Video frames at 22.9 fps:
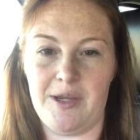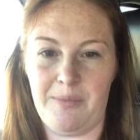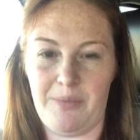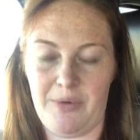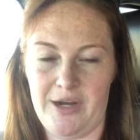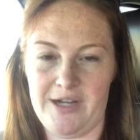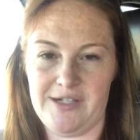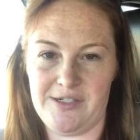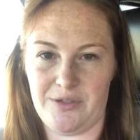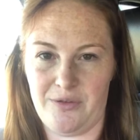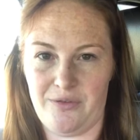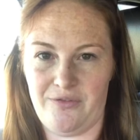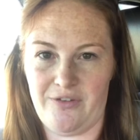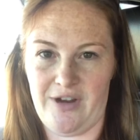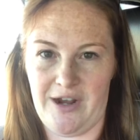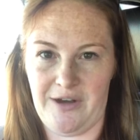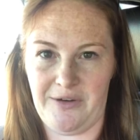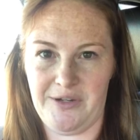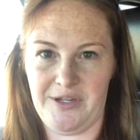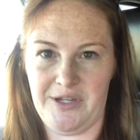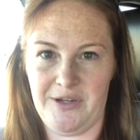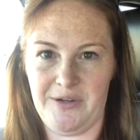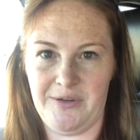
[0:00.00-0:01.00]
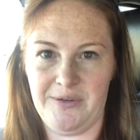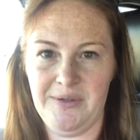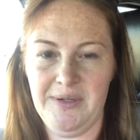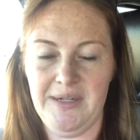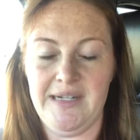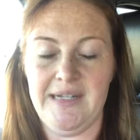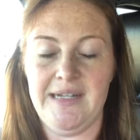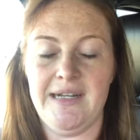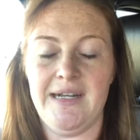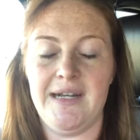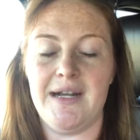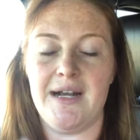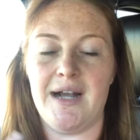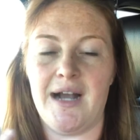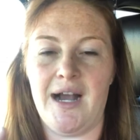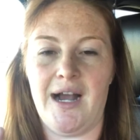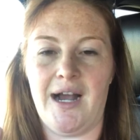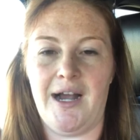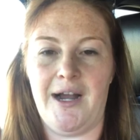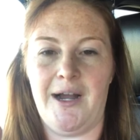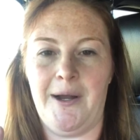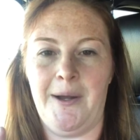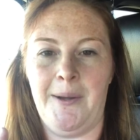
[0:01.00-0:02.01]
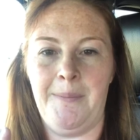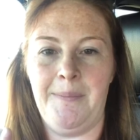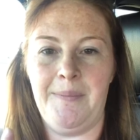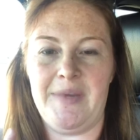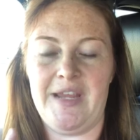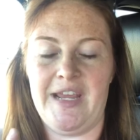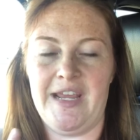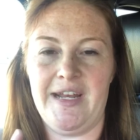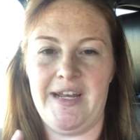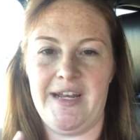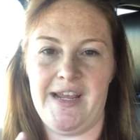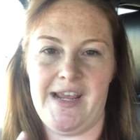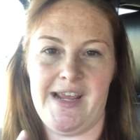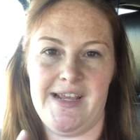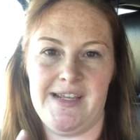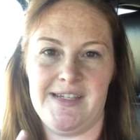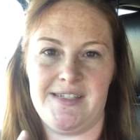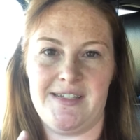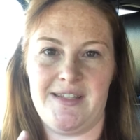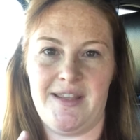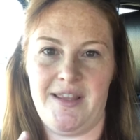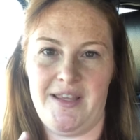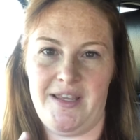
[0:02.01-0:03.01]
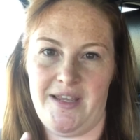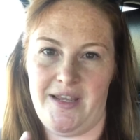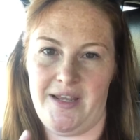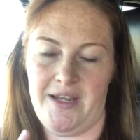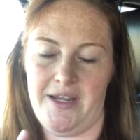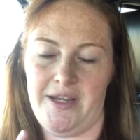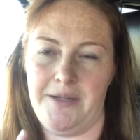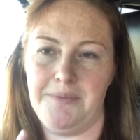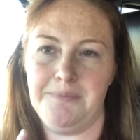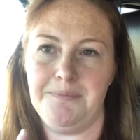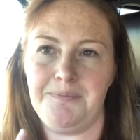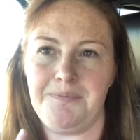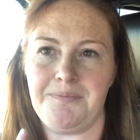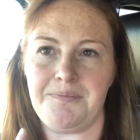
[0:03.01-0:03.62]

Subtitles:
appraisal value. It is the